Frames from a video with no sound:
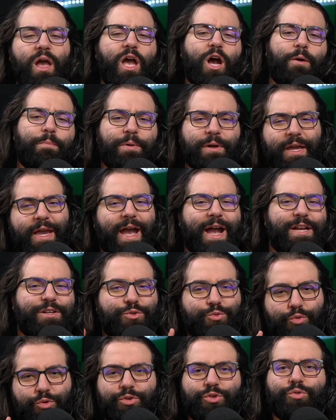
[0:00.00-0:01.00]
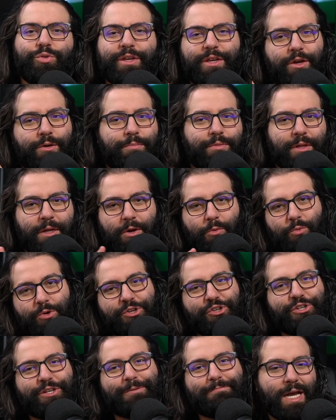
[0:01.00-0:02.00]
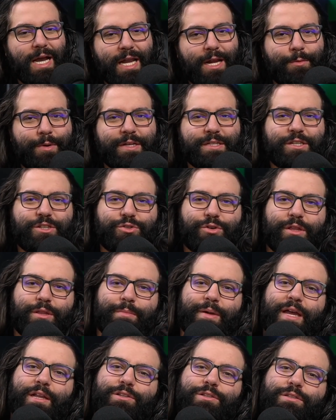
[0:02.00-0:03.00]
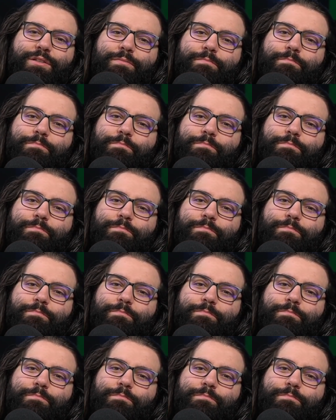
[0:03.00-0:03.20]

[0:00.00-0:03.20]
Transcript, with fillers: Help a casual Yu-Gi-Oh player, would you? Anyways, enjoy the matches.